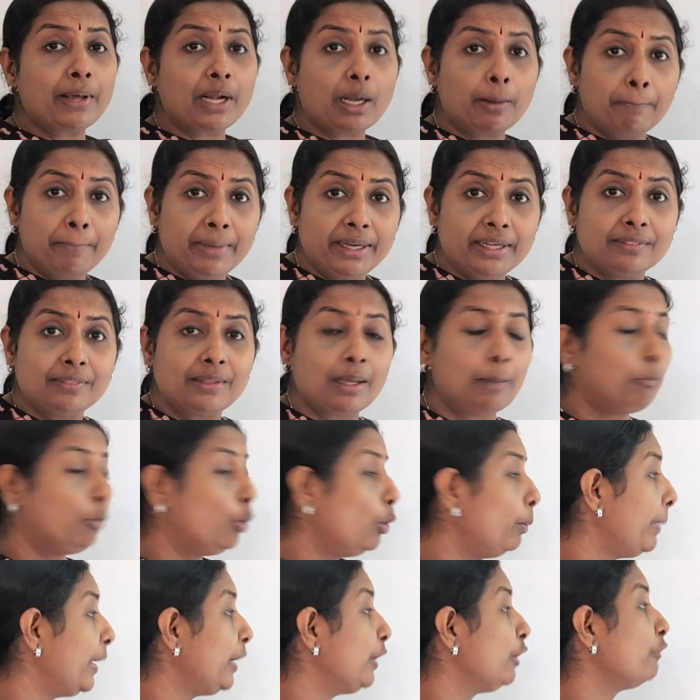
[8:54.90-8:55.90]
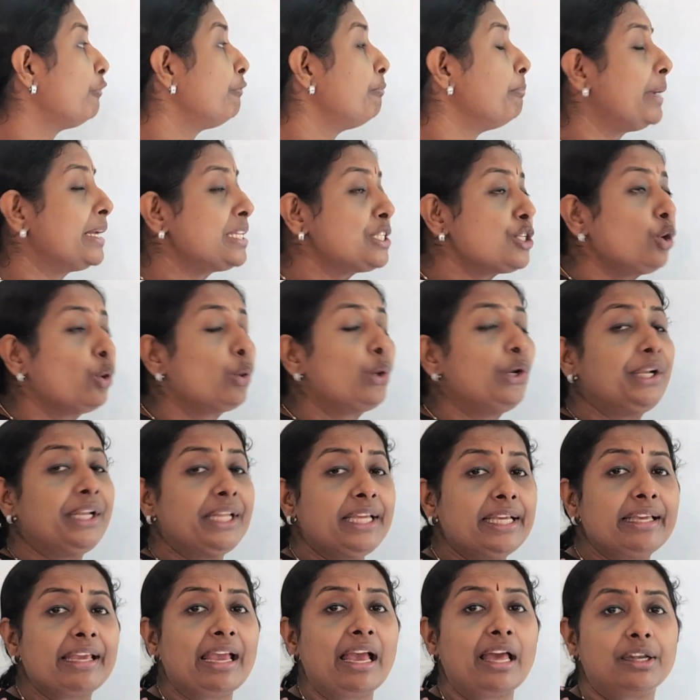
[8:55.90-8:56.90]
permit the movement of
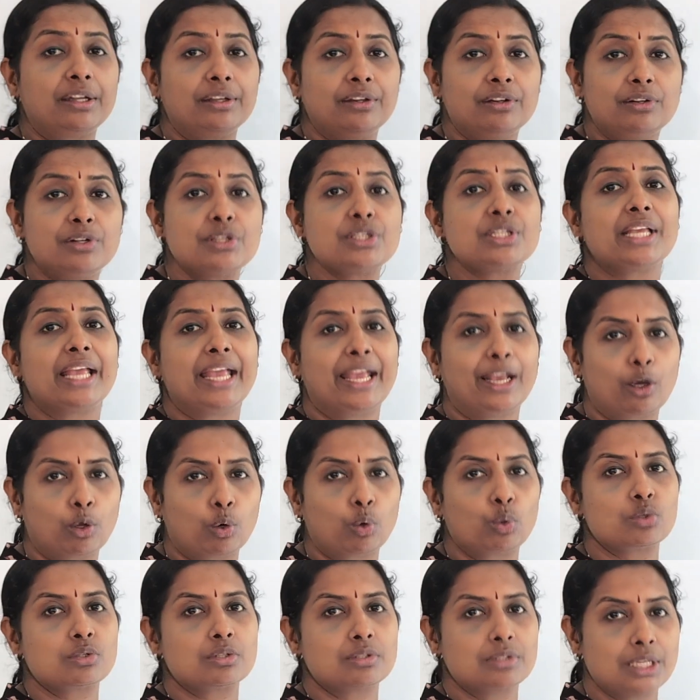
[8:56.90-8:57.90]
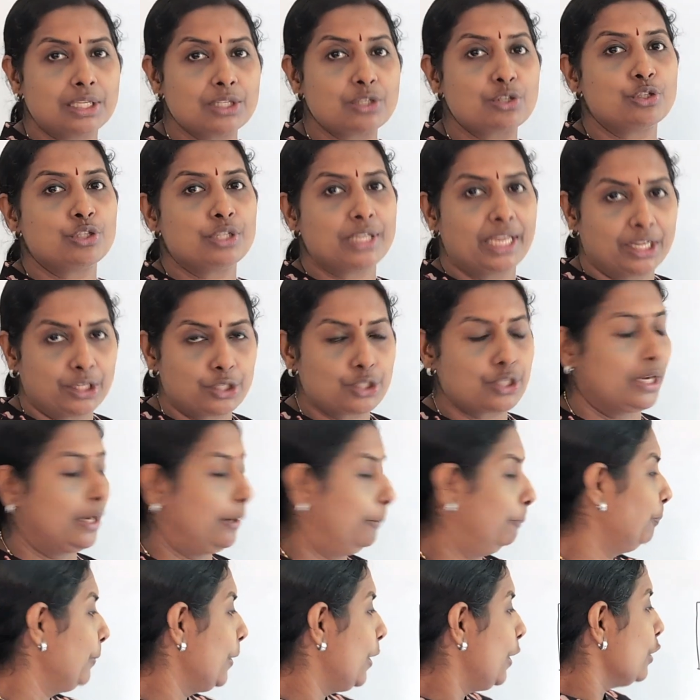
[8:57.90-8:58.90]
majority carriers across this junction.
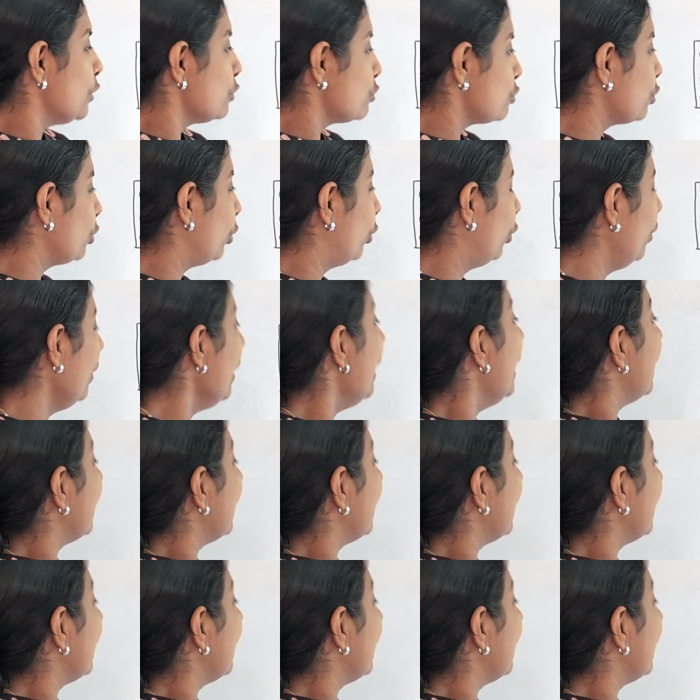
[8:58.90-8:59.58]
So